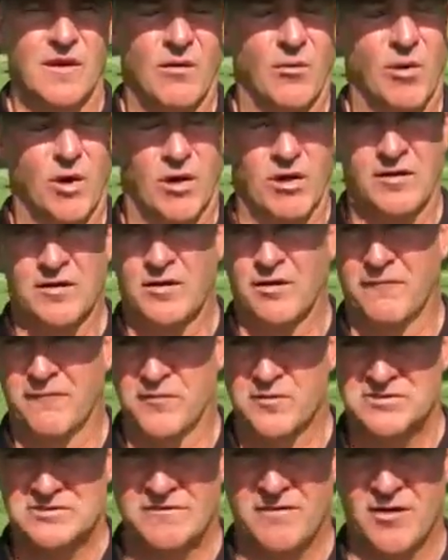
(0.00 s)
Well, you know,
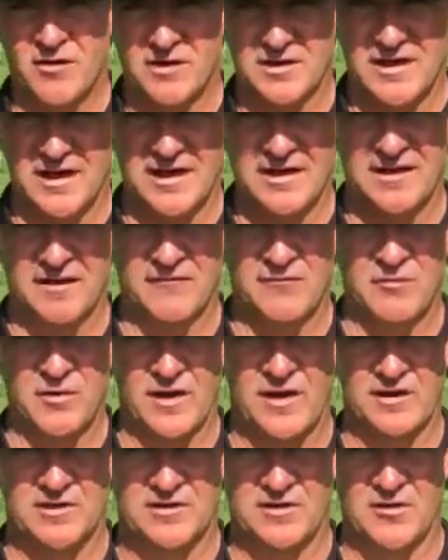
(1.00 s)
first of all, you got to give
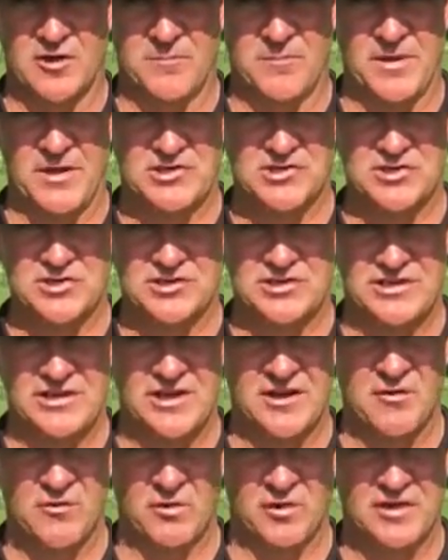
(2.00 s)
credit to their pitcher. She
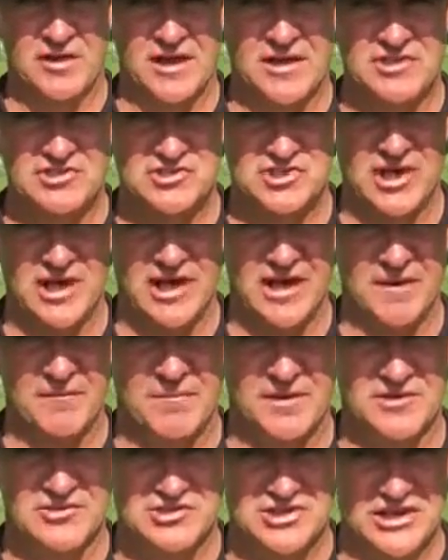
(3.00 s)
did a really nice job
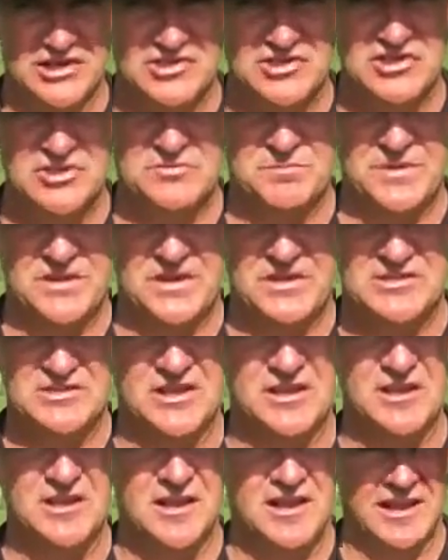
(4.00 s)
changing speeds
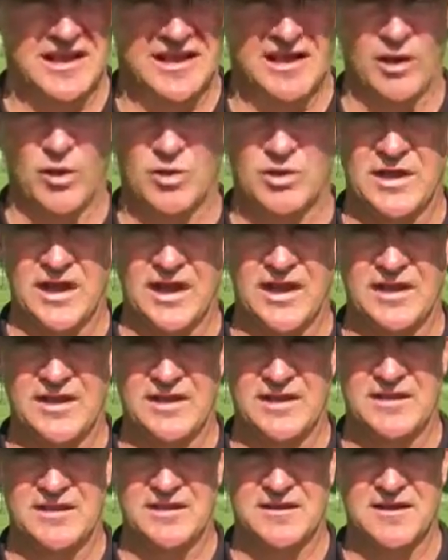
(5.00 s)
and
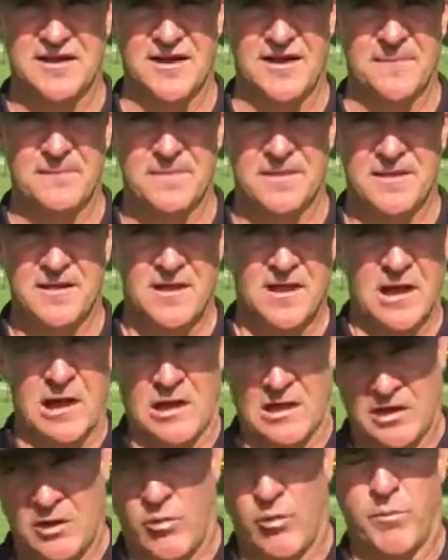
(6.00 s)
locating, and
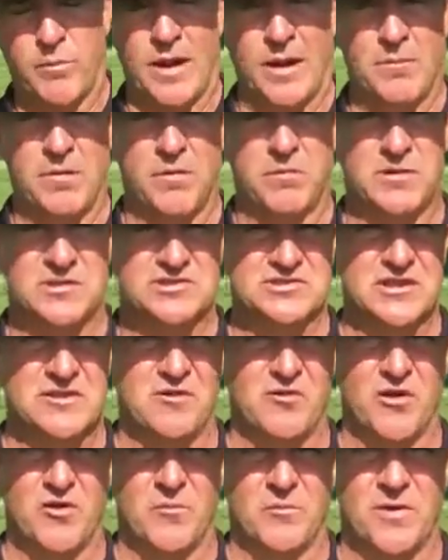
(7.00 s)
you know, we'll probably see
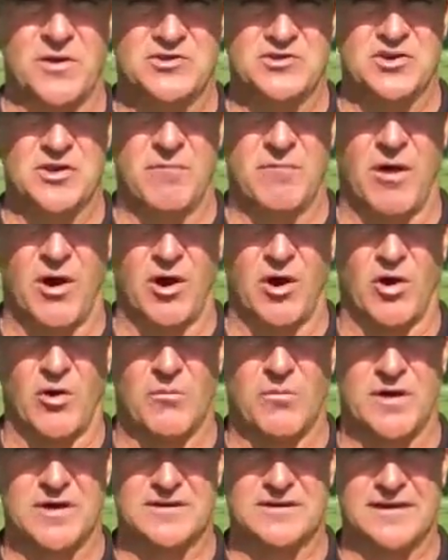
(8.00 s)
their other pitcher tomorrow,
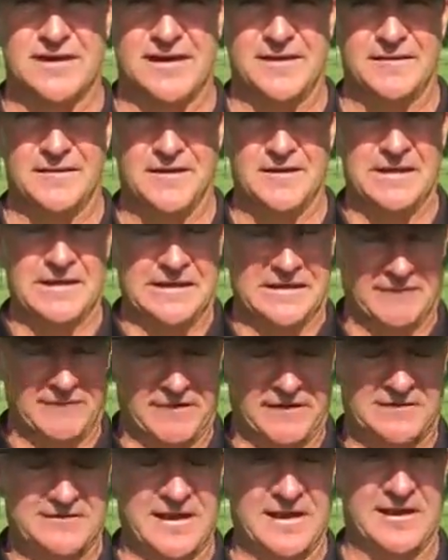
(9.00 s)
but if
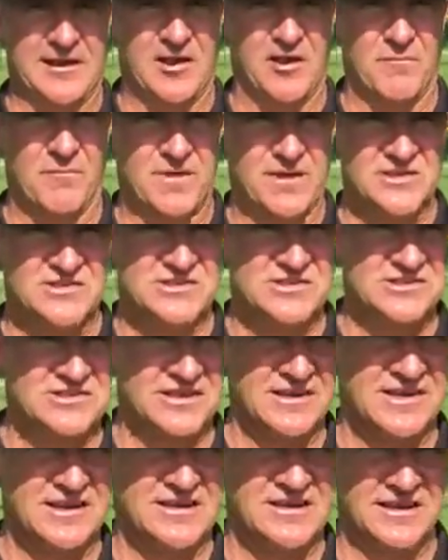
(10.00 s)
we can take care of business
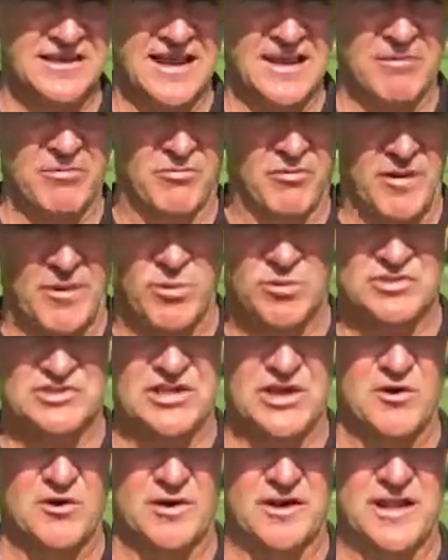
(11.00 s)
and get it to game three, we'll
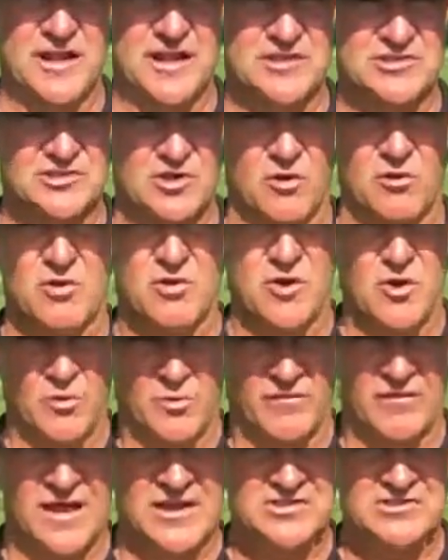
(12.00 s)
see her again. So
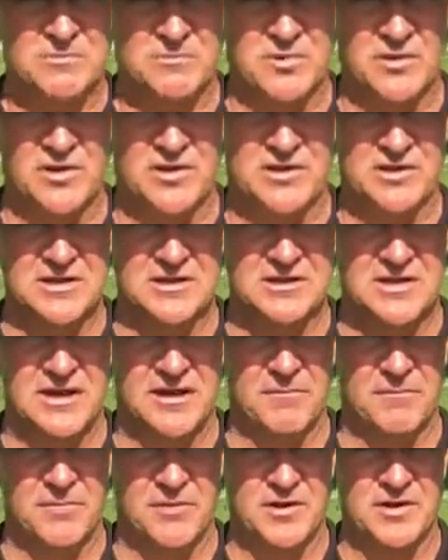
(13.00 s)
we've got some pretty good
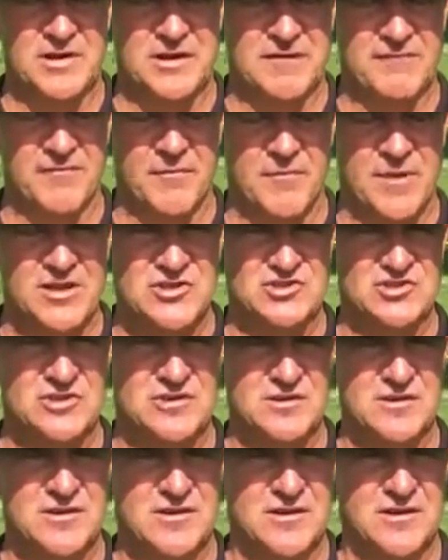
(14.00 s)
information